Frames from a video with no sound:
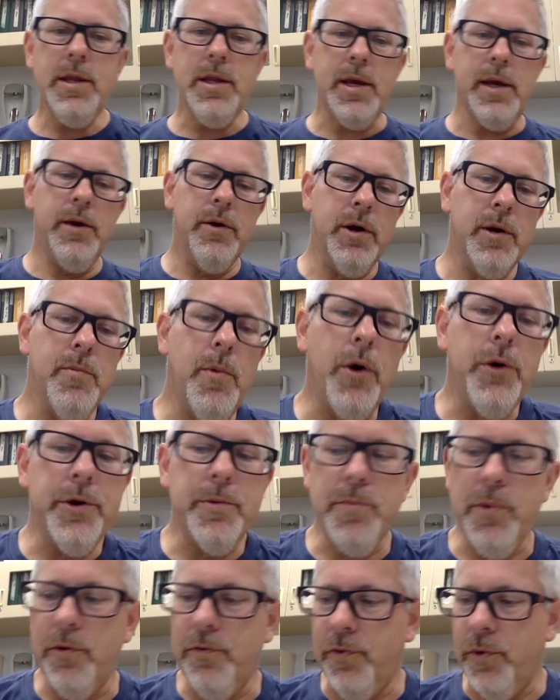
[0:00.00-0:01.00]
Hearing
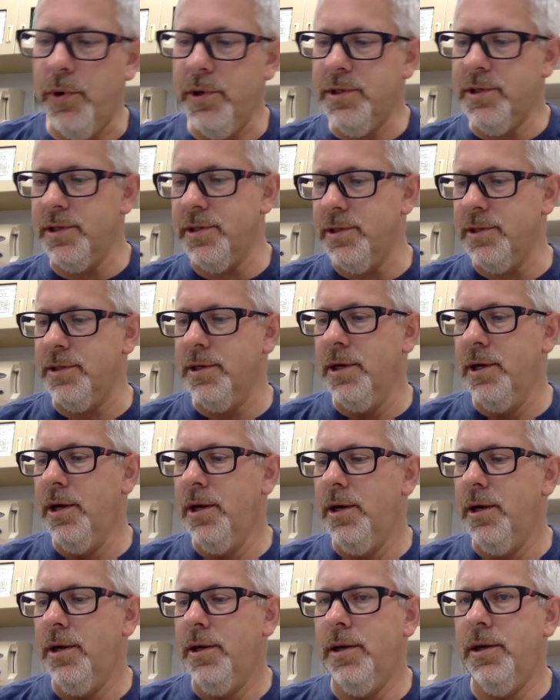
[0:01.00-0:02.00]
multiple voices
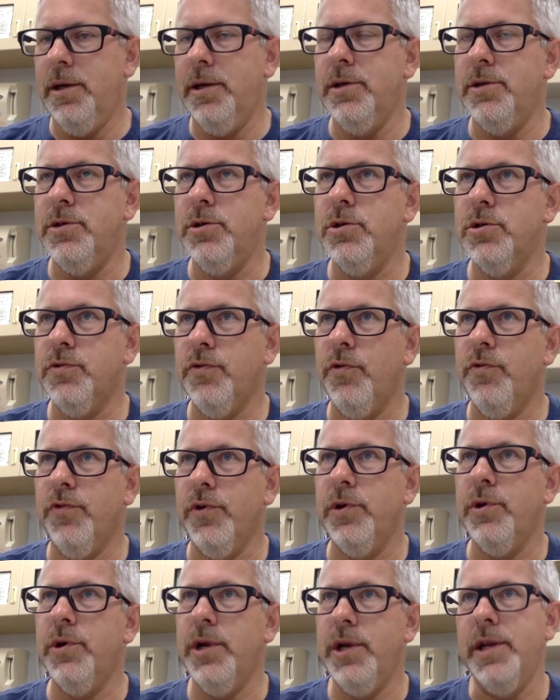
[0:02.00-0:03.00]
is useful for
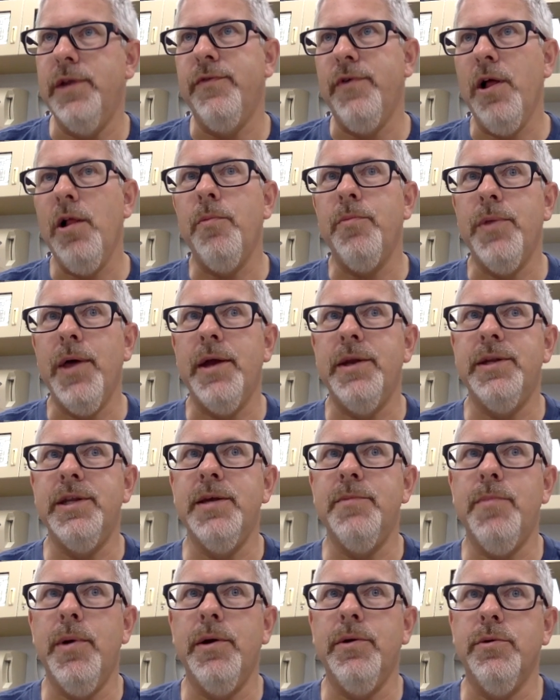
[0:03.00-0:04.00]
you to develop that
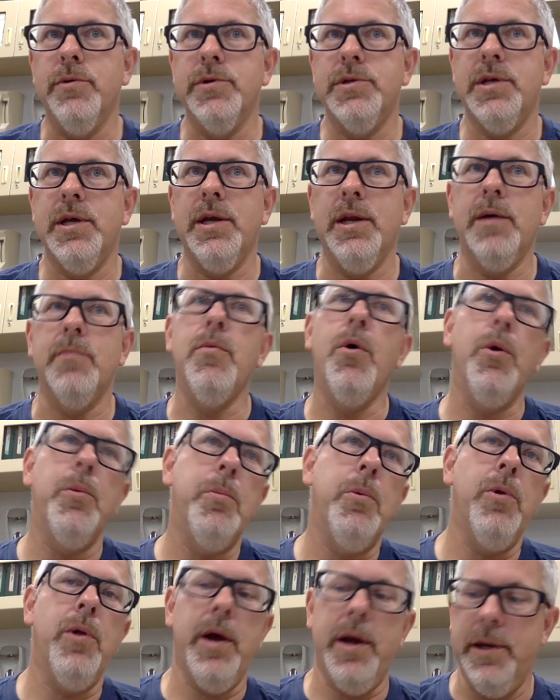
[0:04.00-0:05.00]
deep understanding,
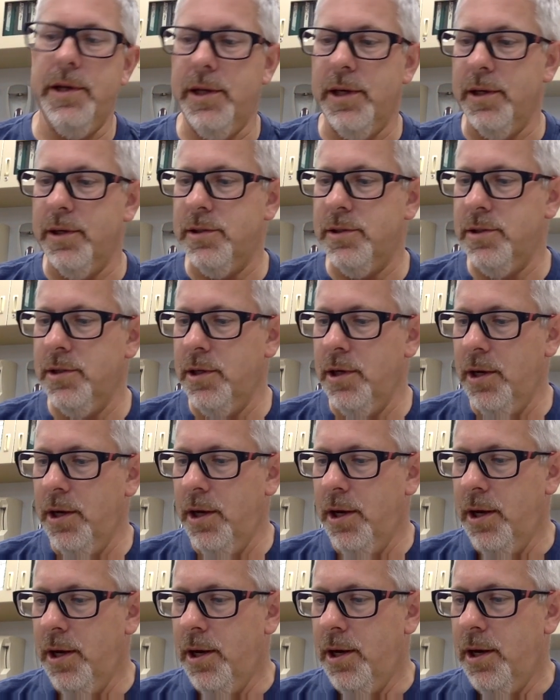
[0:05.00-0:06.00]
multiple ideas.
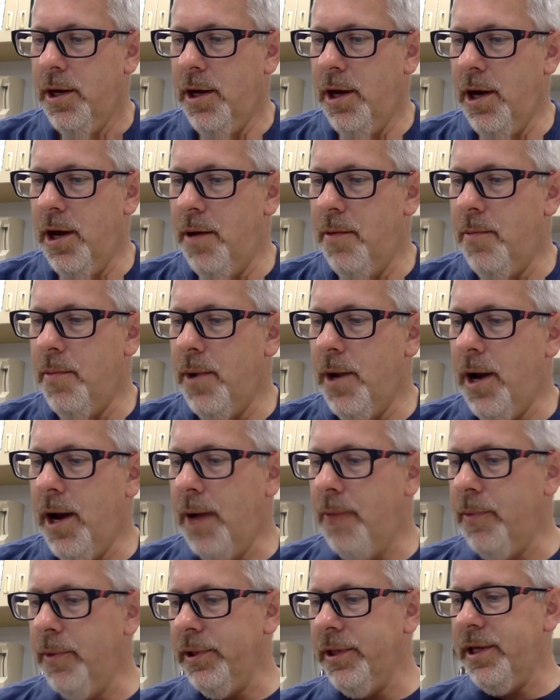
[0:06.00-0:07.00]
I
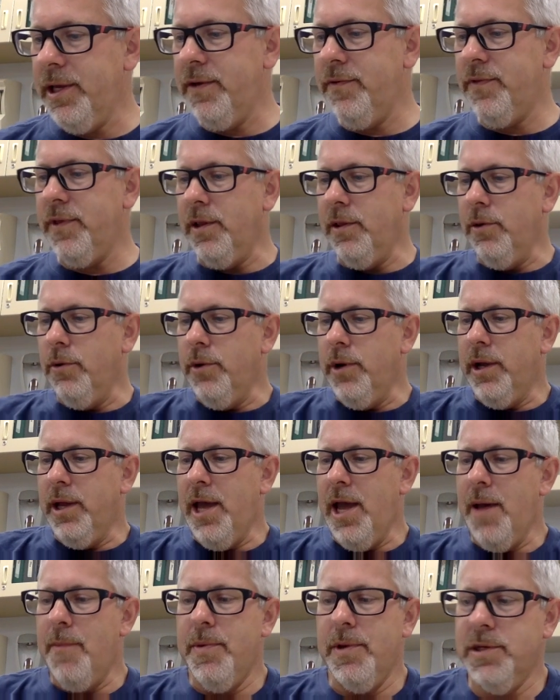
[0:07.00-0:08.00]
believe that learning
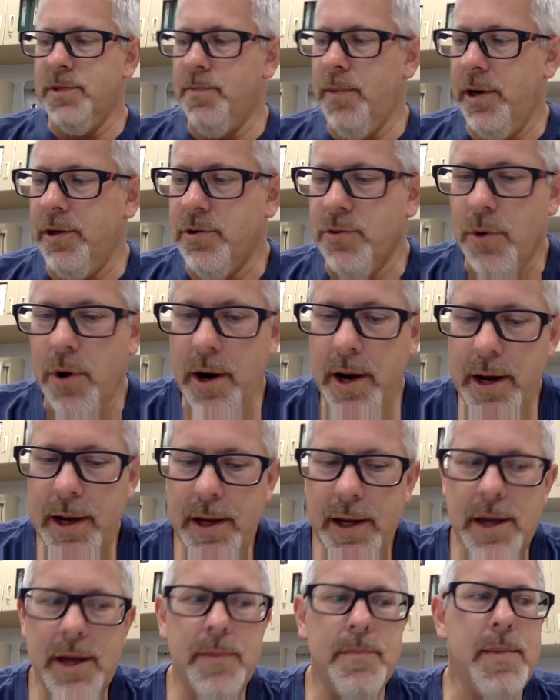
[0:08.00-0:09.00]
happens by
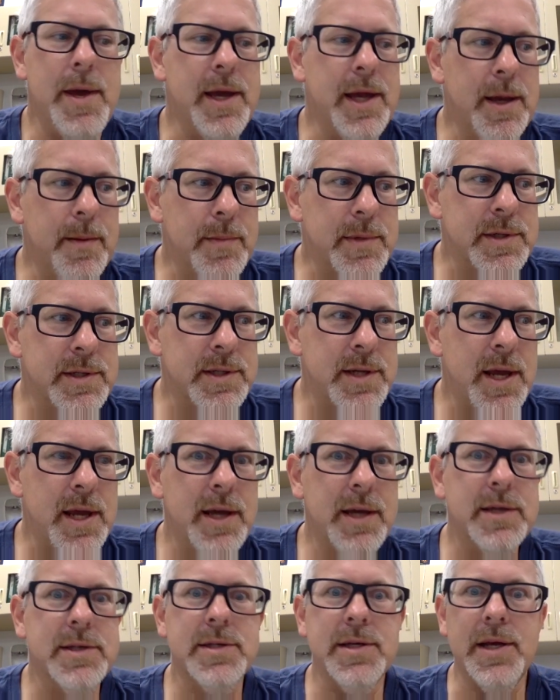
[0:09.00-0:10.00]
trying and making
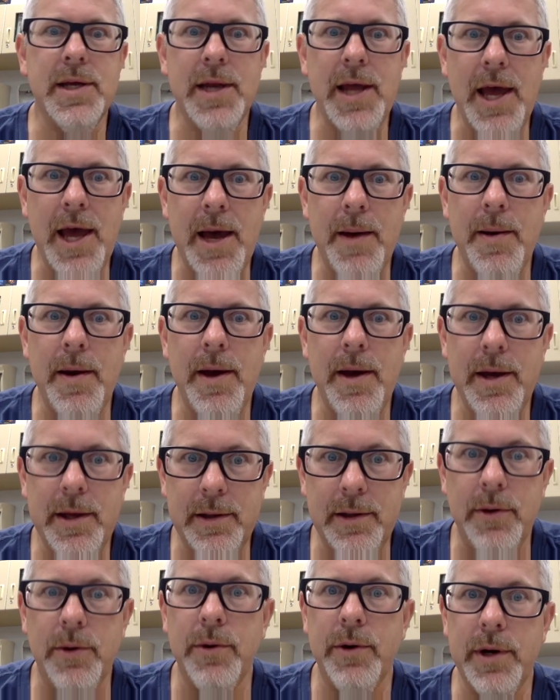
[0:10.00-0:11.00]
mistakes
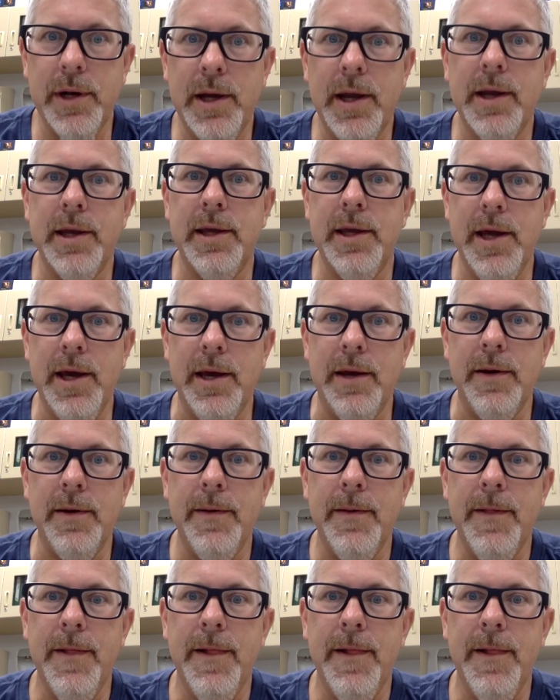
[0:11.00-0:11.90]
and learning again,